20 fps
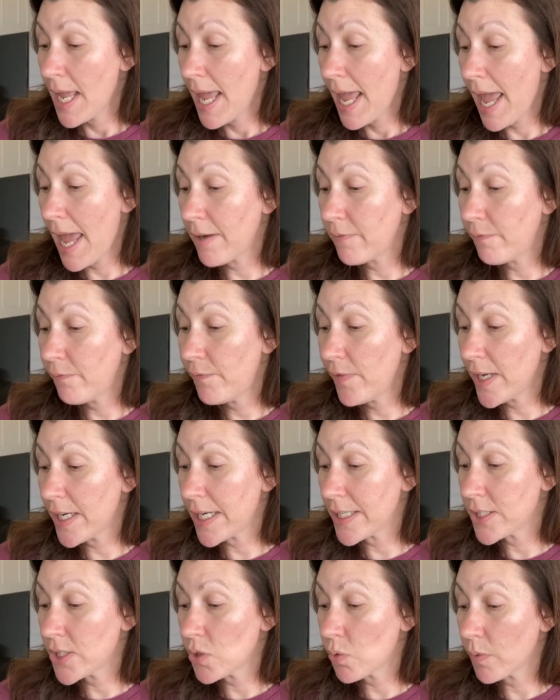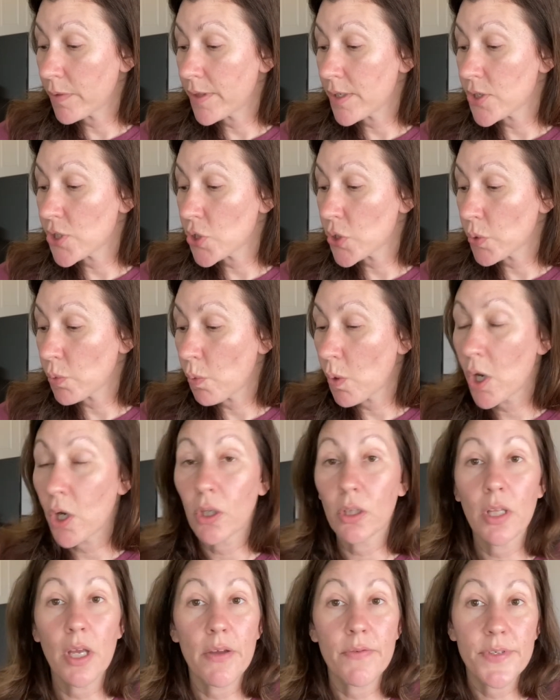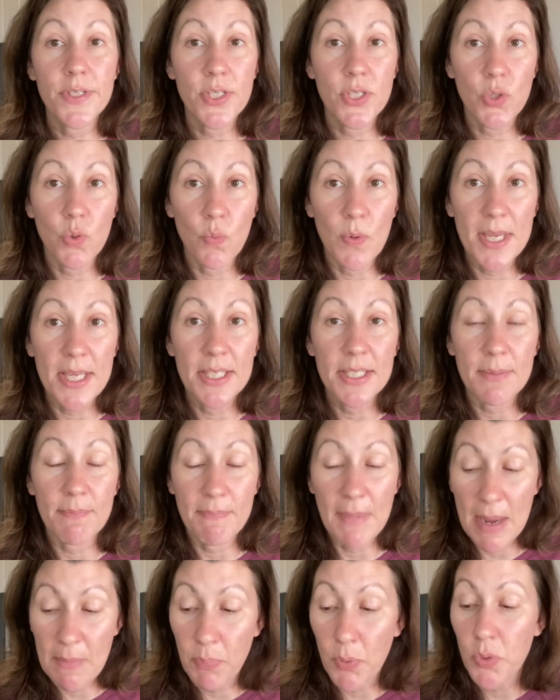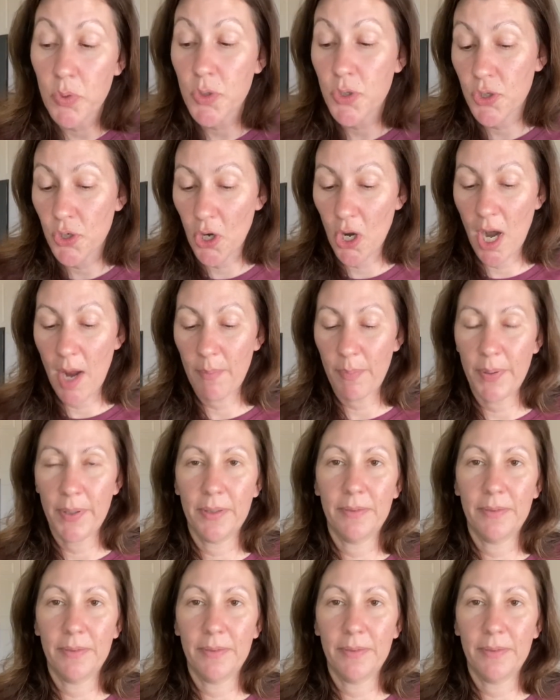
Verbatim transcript: and finished with a swirl of sweet maple syrup.